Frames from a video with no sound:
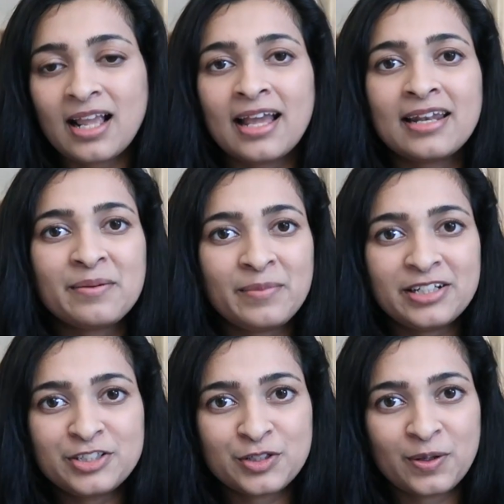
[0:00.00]
And I
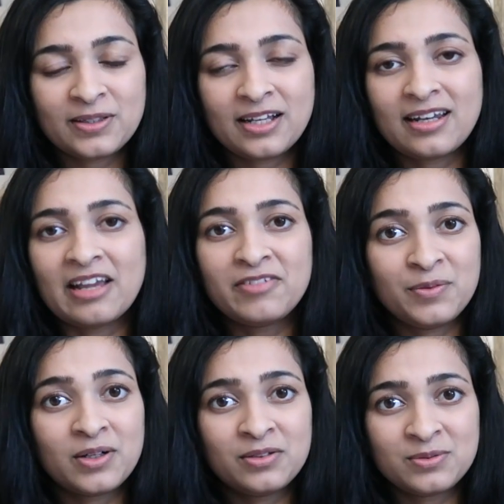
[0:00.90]
made sure that
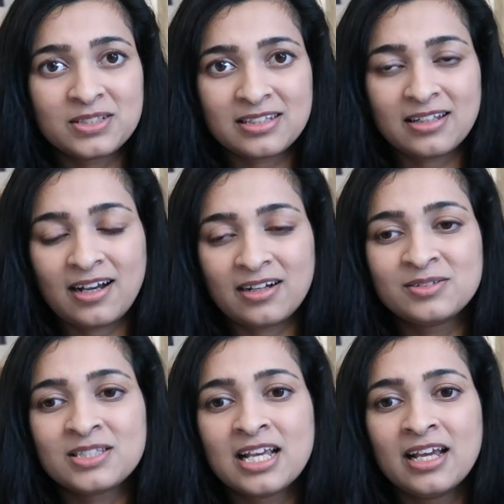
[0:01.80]
everyone who was in the
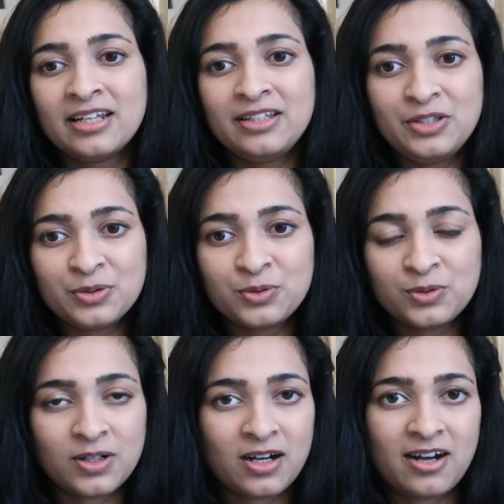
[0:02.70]
house
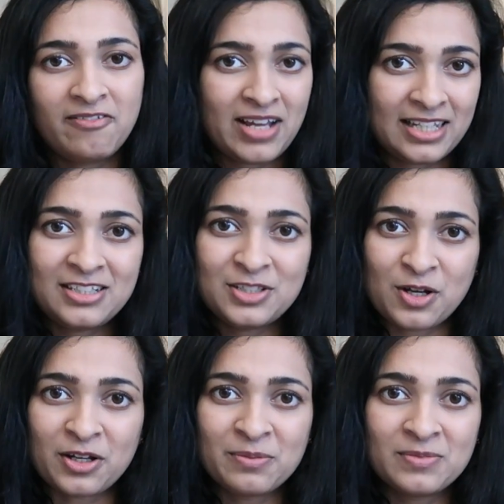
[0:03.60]
knew where these
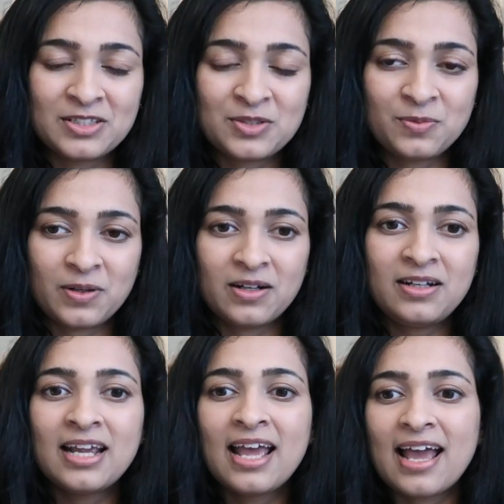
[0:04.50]
documents
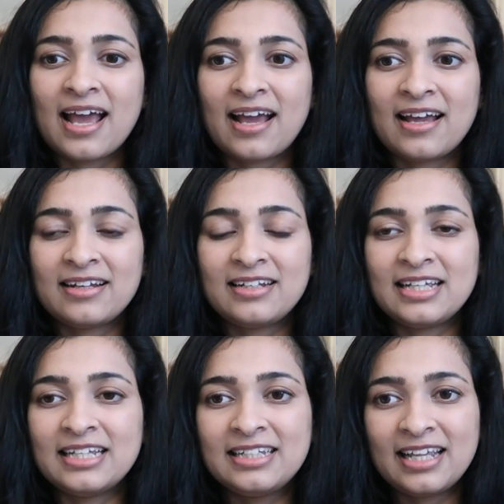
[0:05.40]
were, and
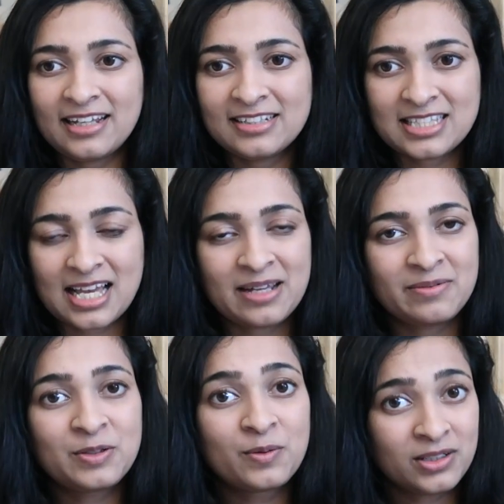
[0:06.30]
in case
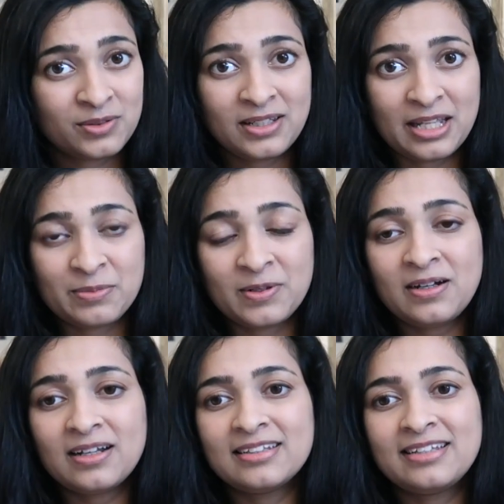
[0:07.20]
I go into
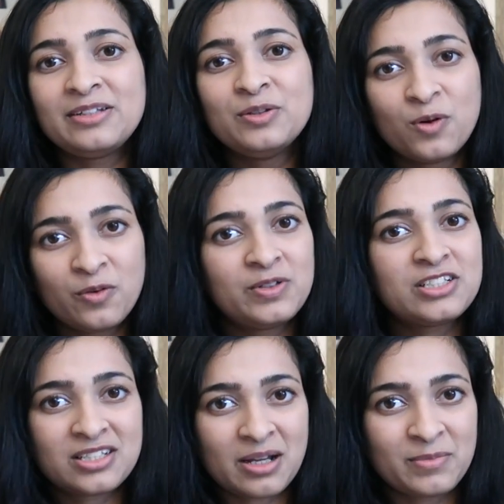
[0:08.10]
labor, they know
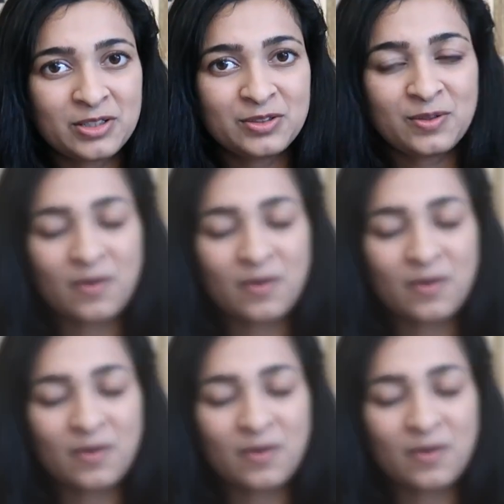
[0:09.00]
which number to